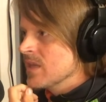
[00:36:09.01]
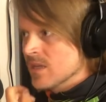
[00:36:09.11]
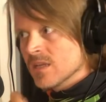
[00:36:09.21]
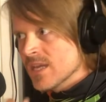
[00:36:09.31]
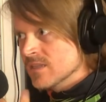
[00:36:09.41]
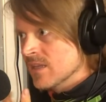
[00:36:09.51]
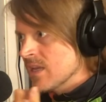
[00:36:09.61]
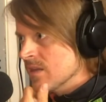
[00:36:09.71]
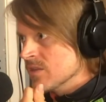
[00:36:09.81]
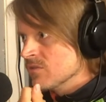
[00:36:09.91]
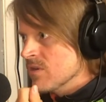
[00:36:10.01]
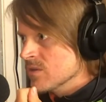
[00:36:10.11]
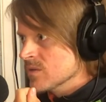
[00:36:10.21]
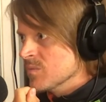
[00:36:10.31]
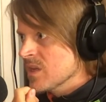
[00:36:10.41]
Like the Kings of Leon and the Strokes
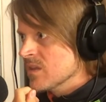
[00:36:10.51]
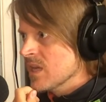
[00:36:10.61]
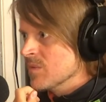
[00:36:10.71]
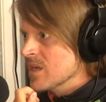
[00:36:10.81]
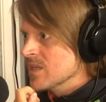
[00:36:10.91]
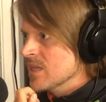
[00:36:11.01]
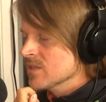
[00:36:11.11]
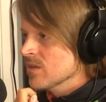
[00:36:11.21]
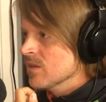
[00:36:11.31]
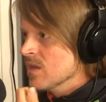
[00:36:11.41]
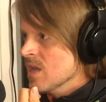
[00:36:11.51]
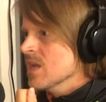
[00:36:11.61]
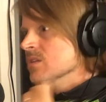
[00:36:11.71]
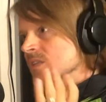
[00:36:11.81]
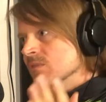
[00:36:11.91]
was a big thing back then. So
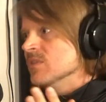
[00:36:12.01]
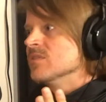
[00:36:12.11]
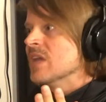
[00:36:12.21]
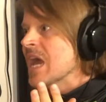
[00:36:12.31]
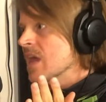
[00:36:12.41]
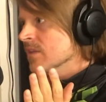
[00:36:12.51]
it's a different sound.